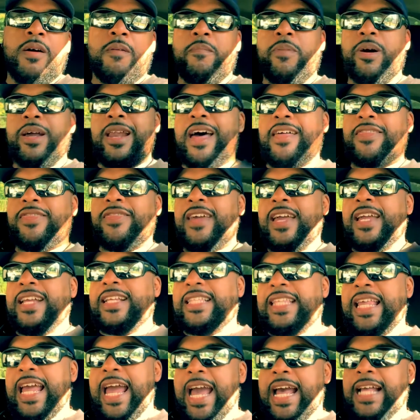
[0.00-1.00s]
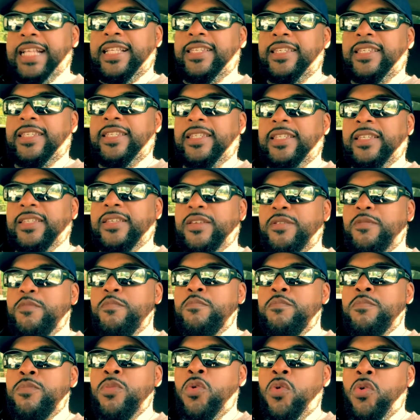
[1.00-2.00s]
but I think that's
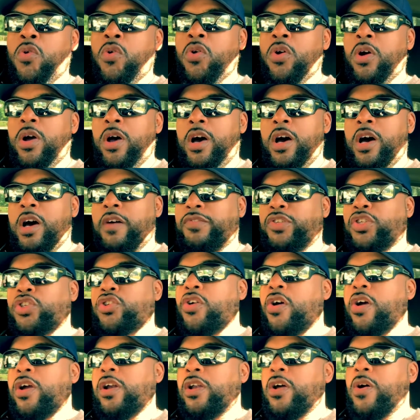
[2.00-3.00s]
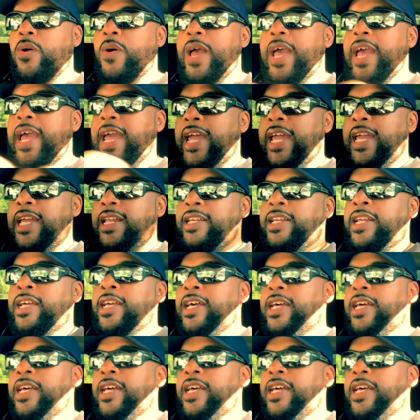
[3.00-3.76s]
more of Charlo hate